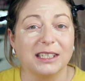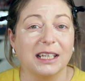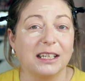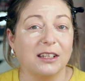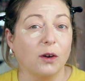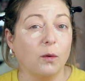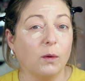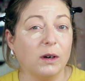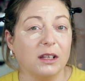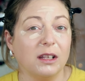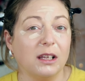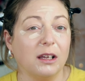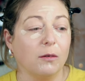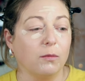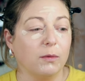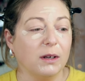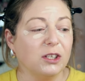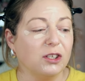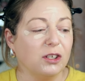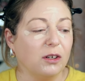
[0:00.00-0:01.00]
Like, they're one of the
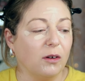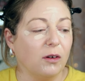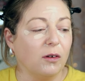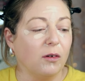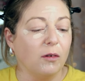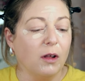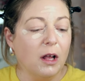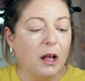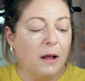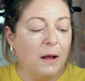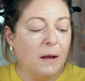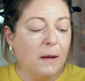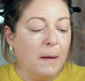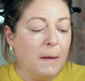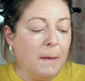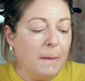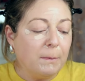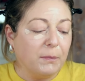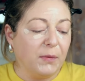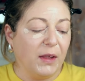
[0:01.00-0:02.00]
original
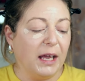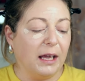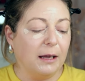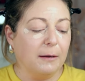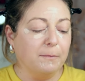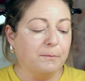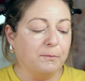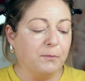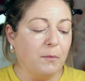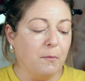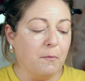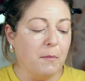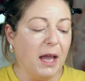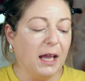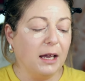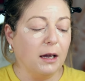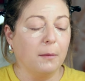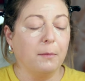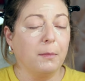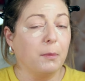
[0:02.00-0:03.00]
like
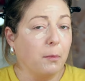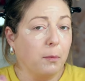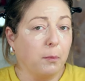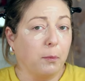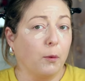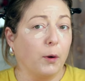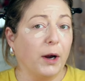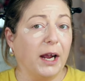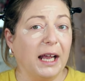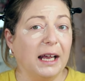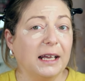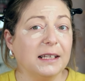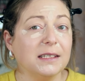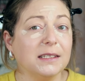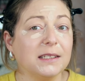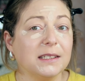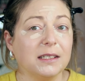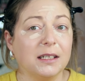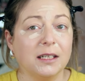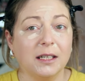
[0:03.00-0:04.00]
makeup
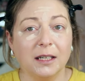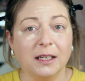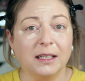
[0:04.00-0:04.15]
brands